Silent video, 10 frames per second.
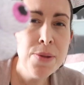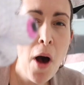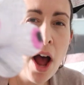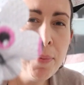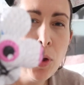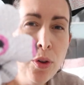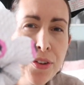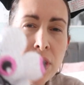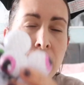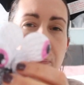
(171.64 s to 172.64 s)
Some
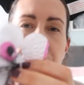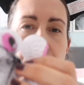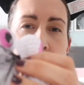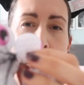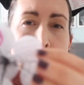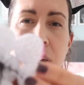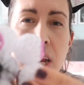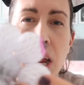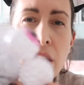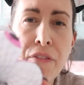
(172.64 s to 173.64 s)
eyeballs no
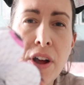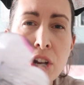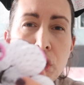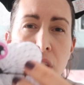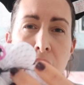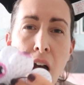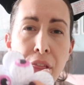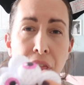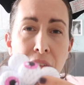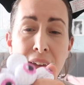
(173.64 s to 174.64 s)
particular function
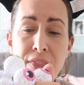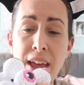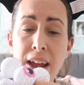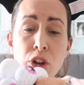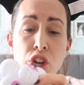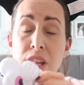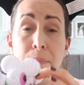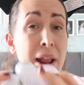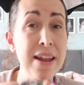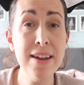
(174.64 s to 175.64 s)
other than they are just some
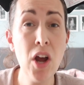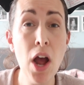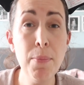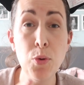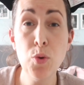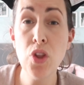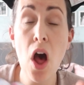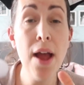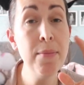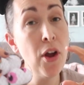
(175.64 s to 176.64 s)
plastic eyeballs that
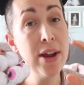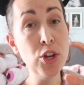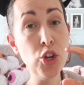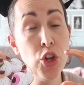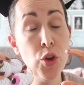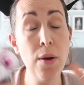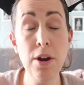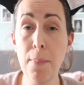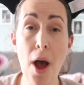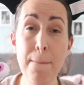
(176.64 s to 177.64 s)
I'm going to, I'm
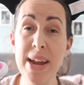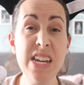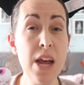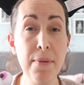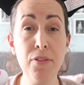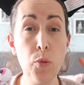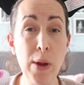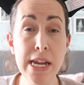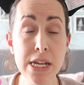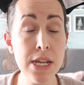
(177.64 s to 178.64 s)
going to buy a big tub of
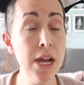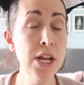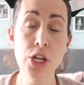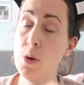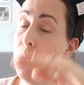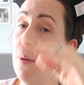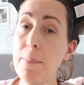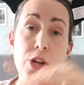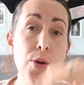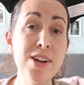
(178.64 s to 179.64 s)
sweets. So we won't
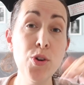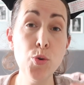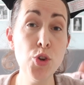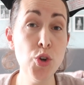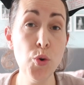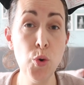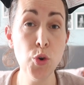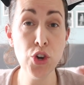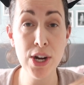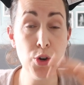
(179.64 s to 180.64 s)
be doing
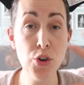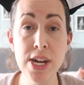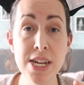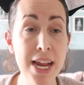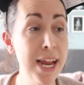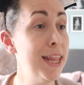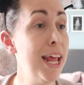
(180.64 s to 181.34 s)
door-to-door trick-or-treating.